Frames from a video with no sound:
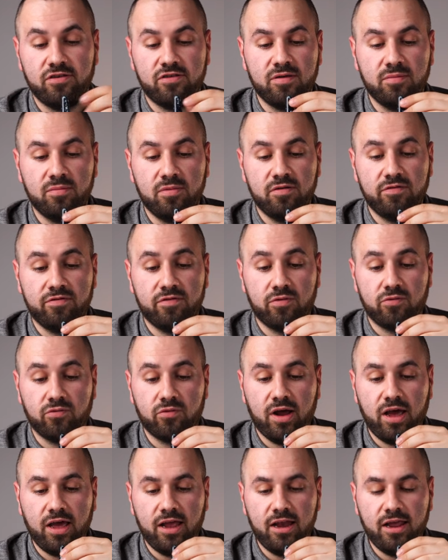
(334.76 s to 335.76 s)
symbol for
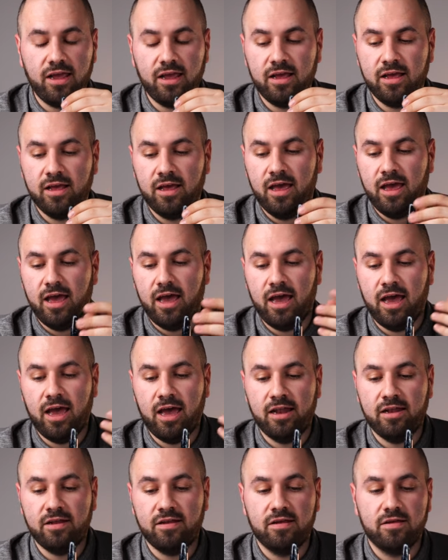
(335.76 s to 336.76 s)
writing
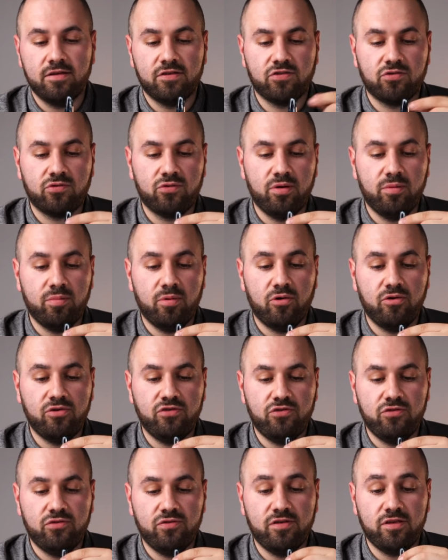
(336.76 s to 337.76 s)
and Scribo
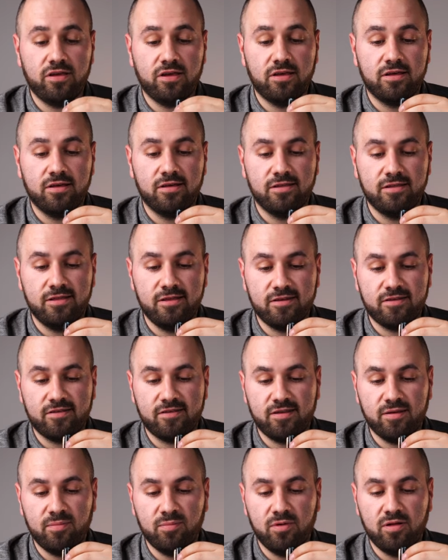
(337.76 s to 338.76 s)
is using this
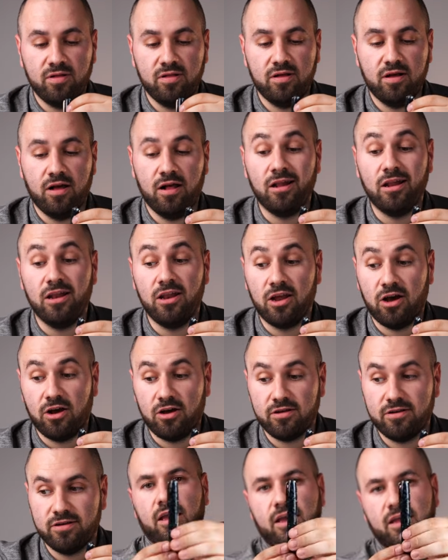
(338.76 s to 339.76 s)
symbol a
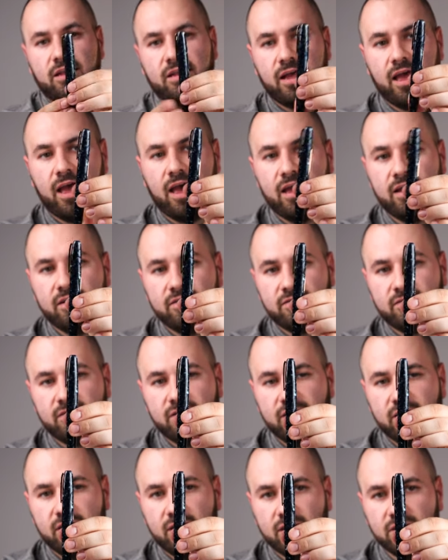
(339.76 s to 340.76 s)
lot. It has
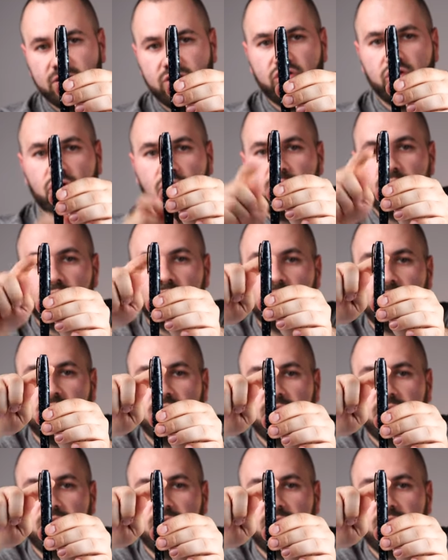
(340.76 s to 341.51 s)
a dome